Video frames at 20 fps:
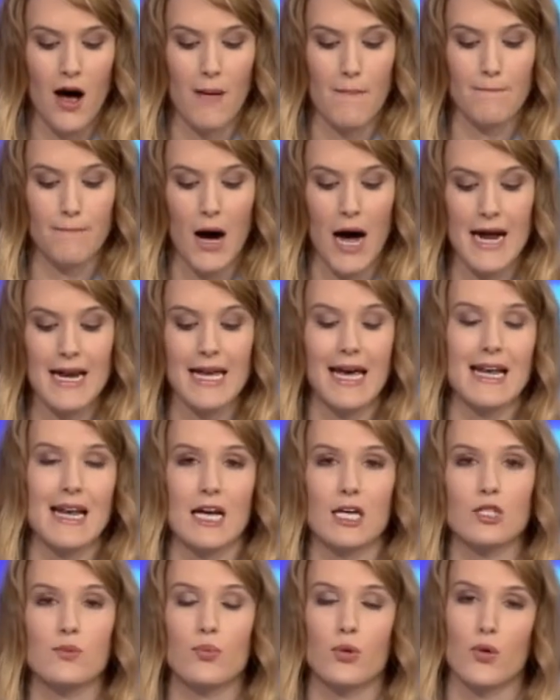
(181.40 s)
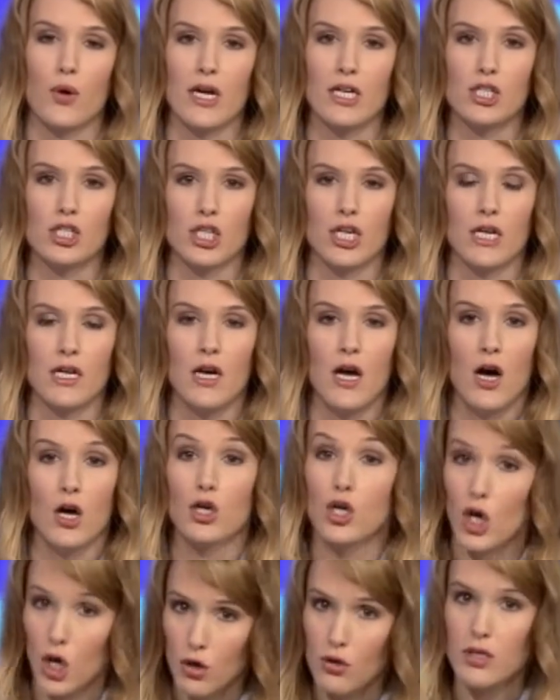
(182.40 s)
mining and exploration
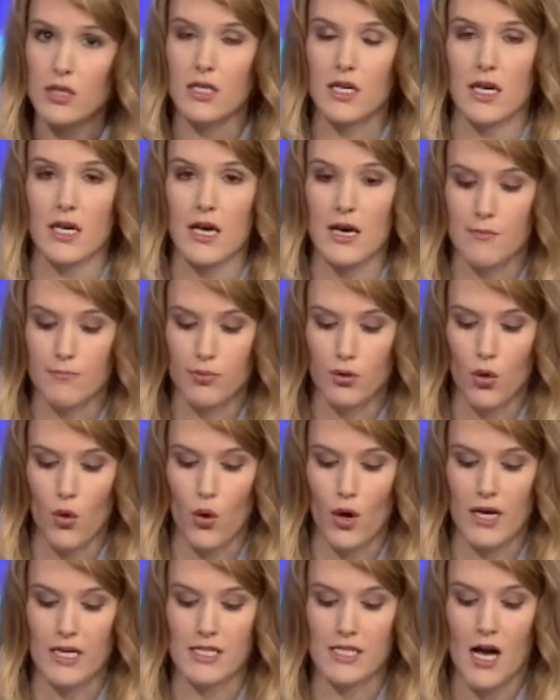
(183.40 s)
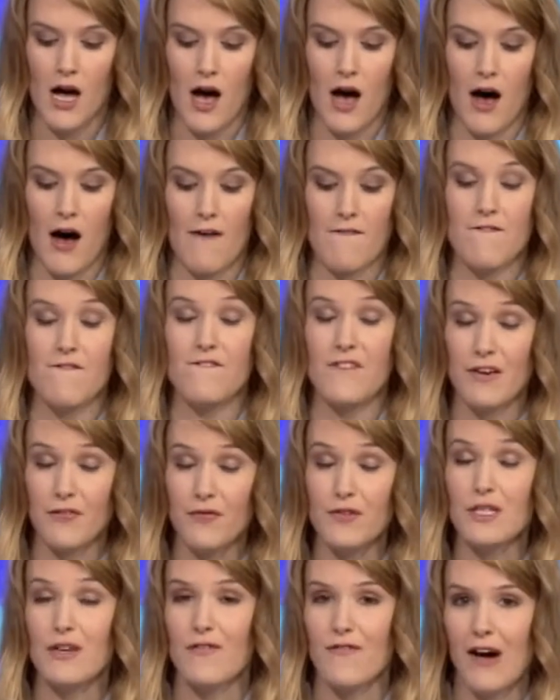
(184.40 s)
currently employs uh,
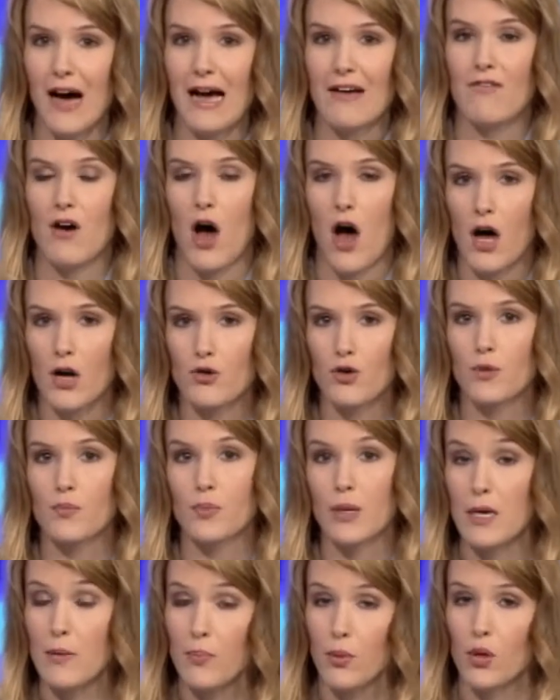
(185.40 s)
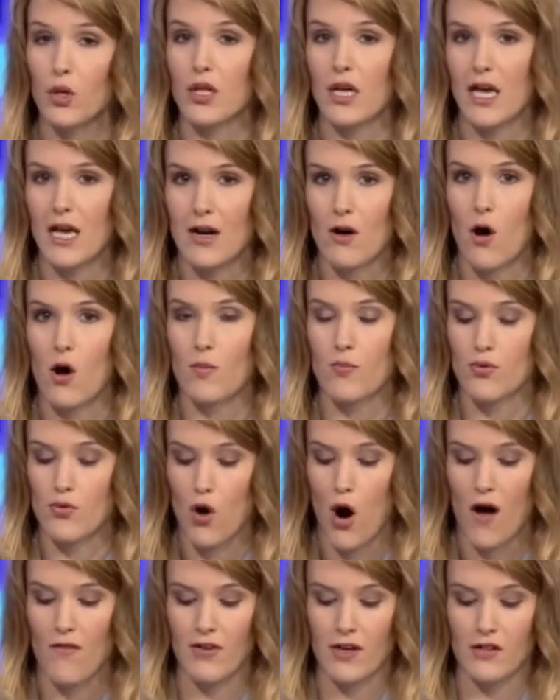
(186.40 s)
5,500 people in our
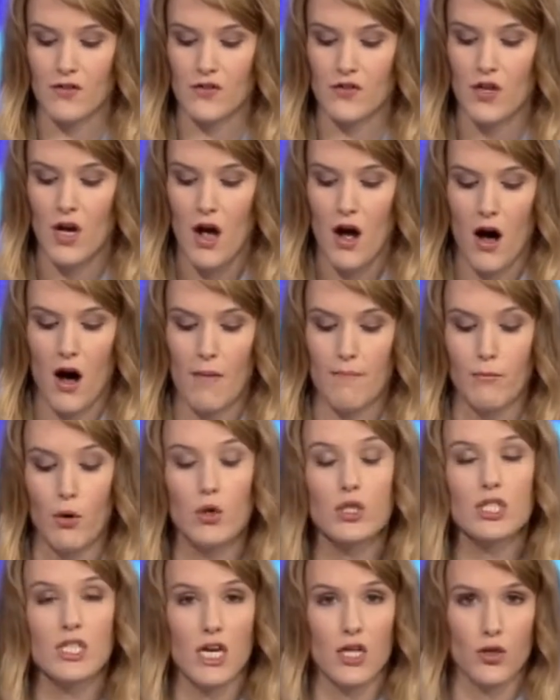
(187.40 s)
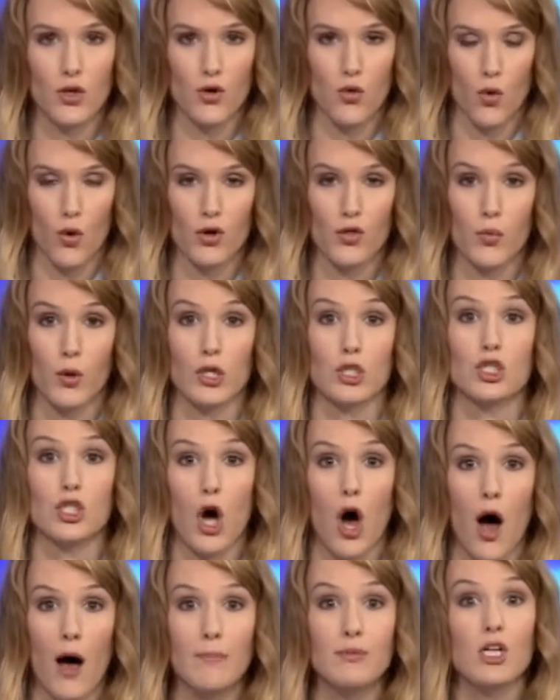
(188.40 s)
province, wow. Uh, mostly in the north where
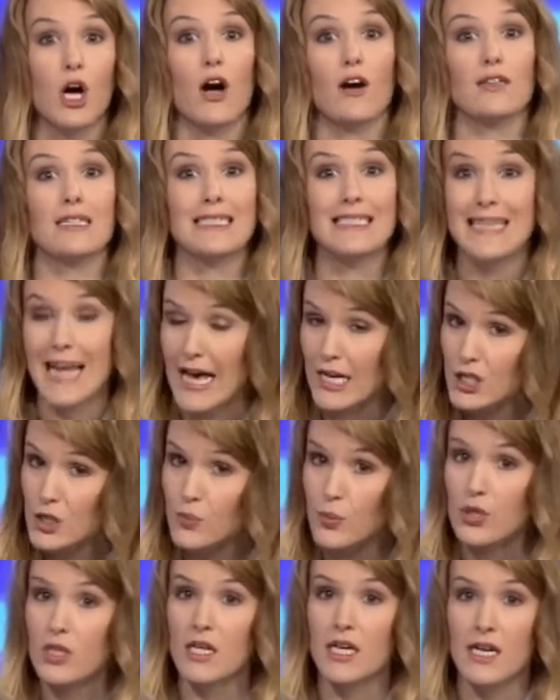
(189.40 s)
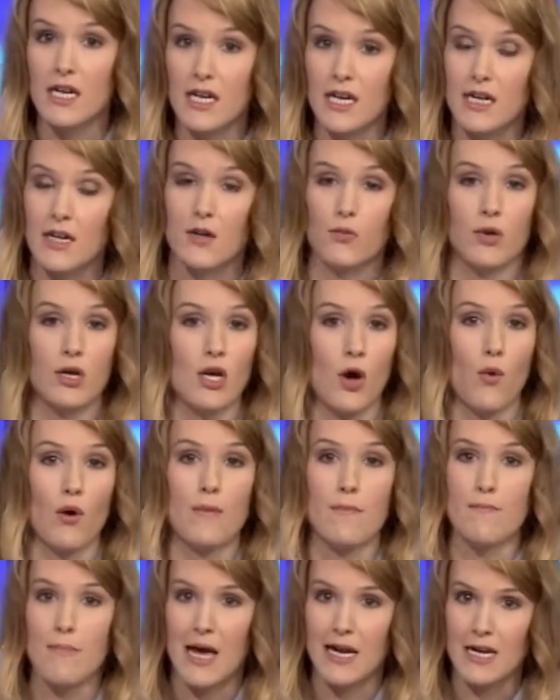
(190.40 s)
jobs are desperately needed. We know
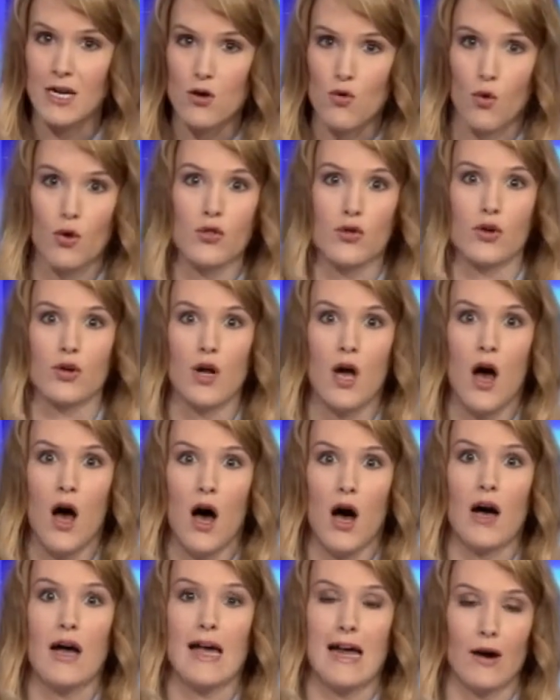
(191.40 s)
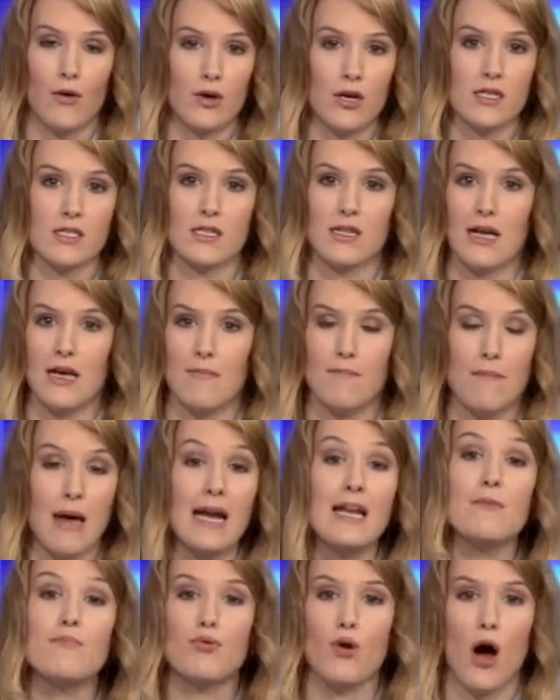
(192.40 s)
in many northern uh, areas and in
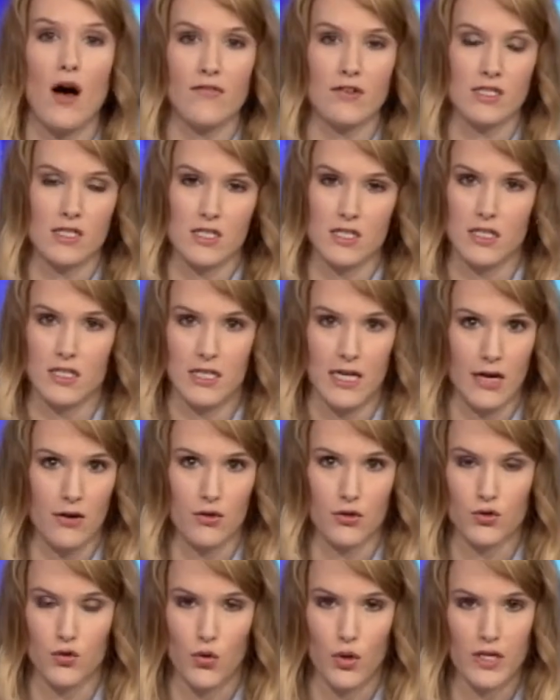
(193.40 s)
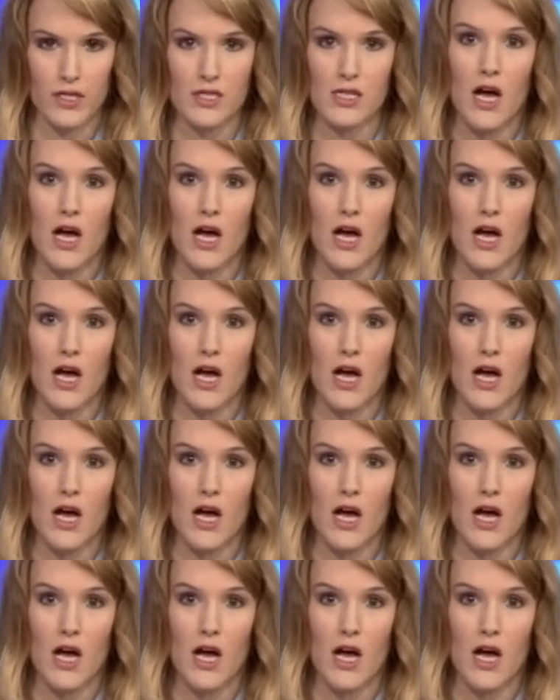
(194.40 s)
many provinces and territories,